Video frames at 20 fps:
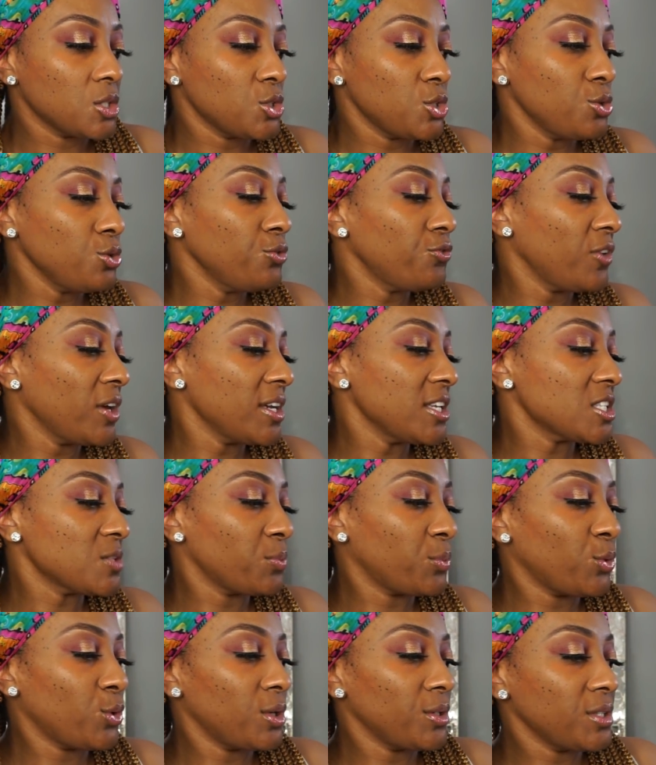Too Faced
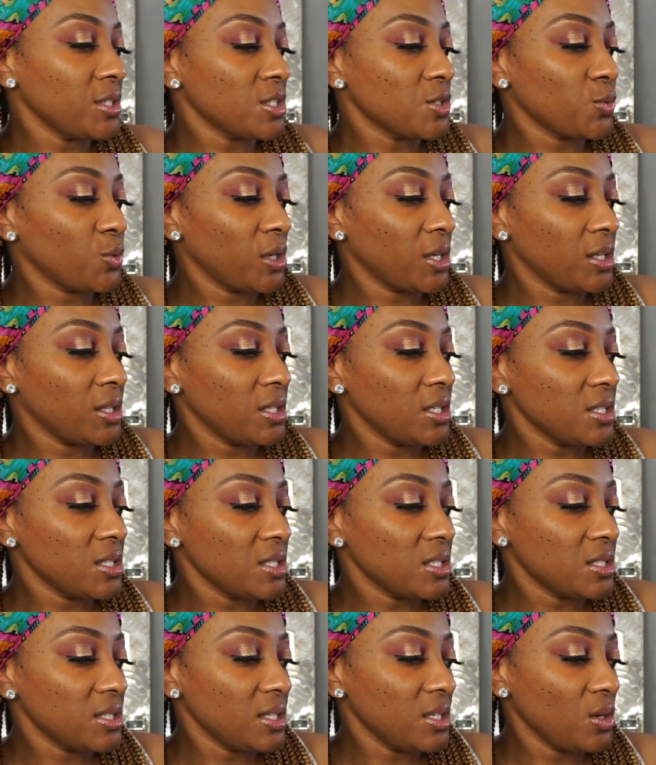Born This Way. This
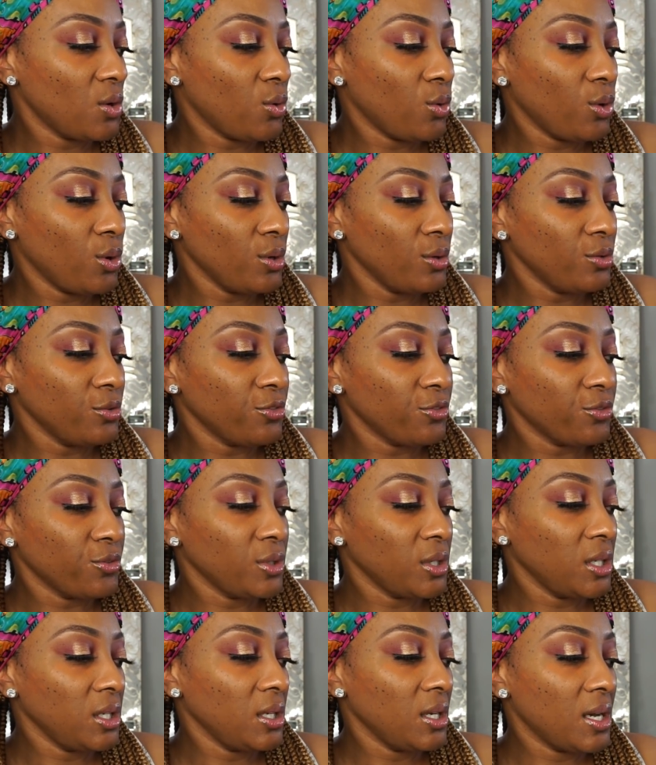is the
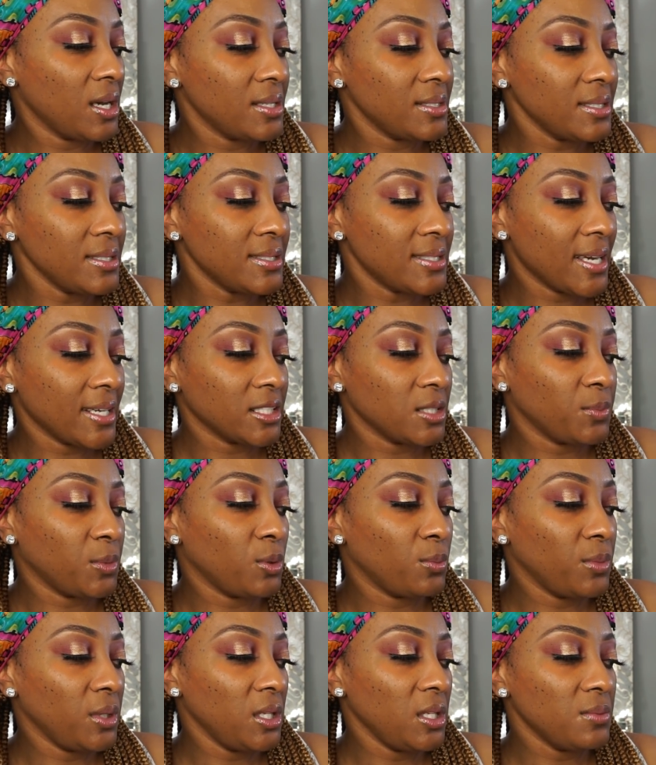oil-free,
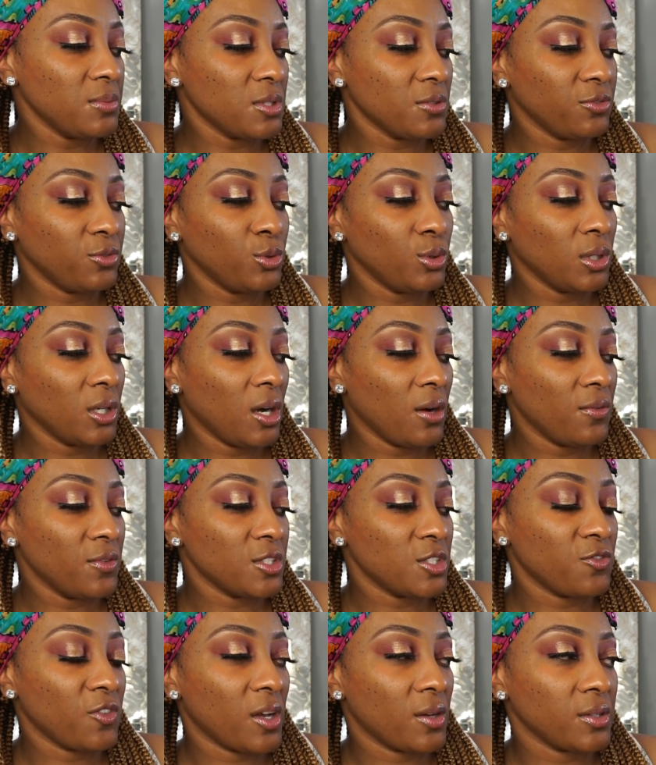undetectable, medium to full
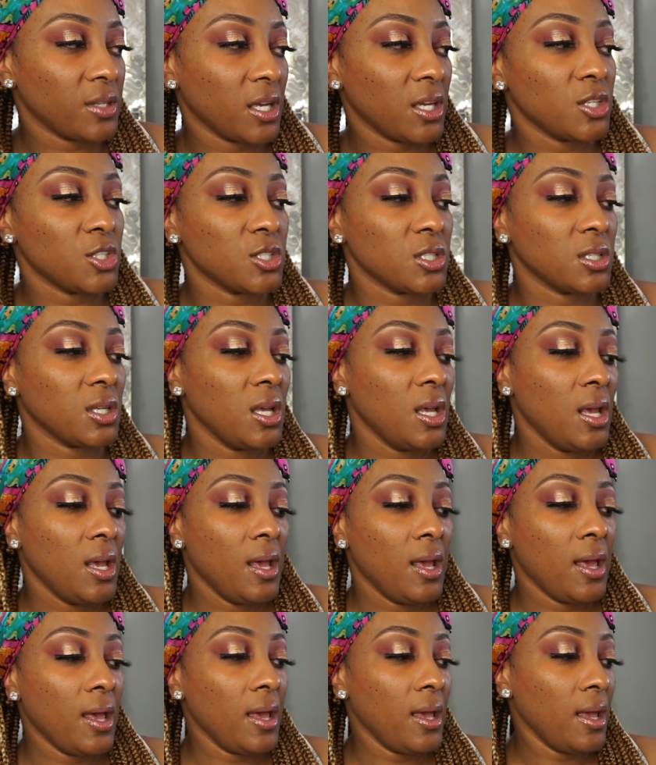coverage foundation.
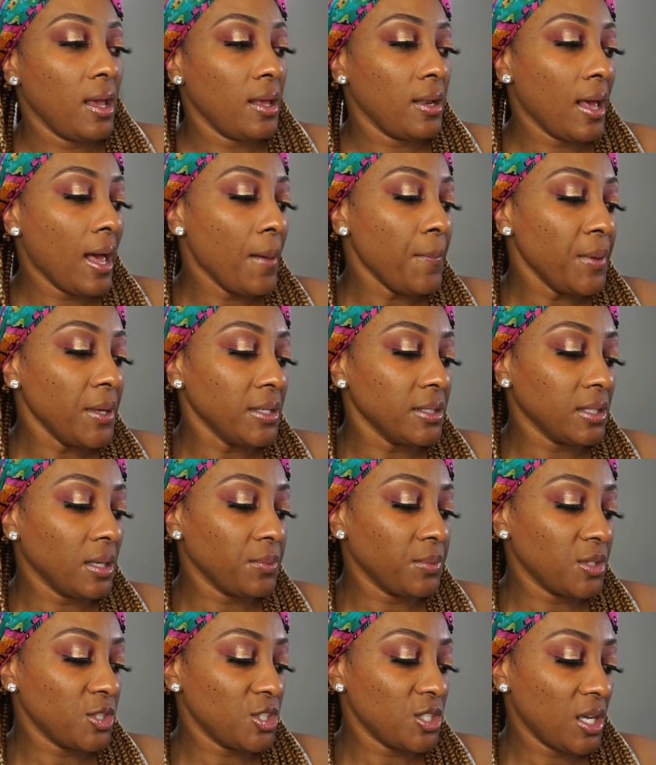And I picked
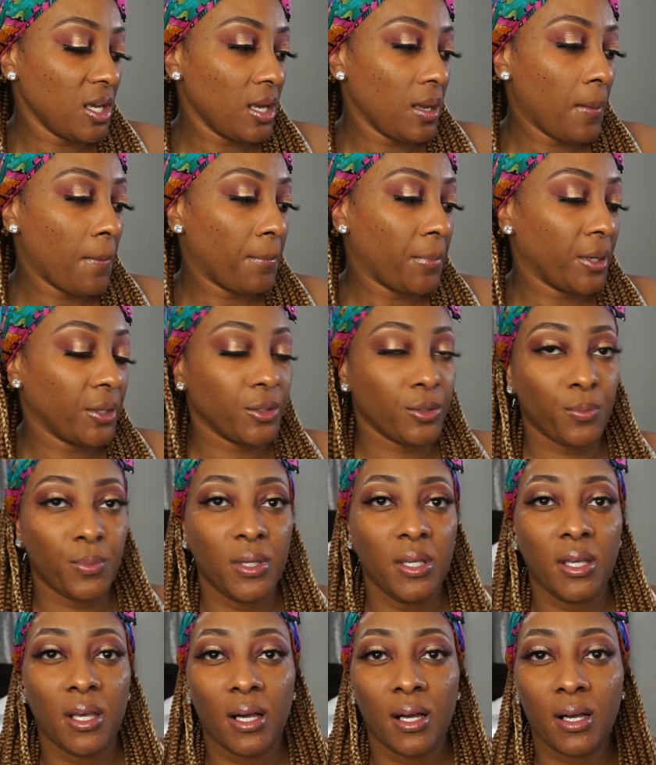up the shade Butter
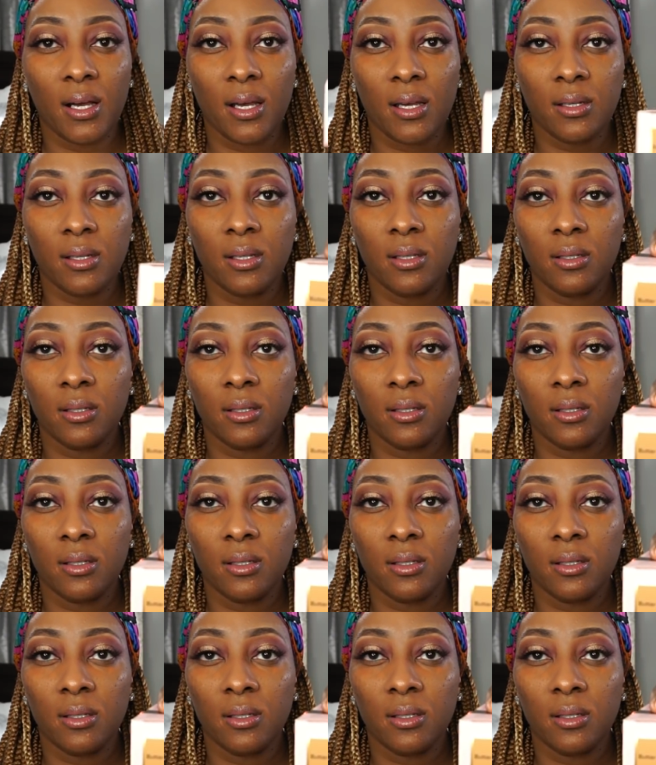Pecan.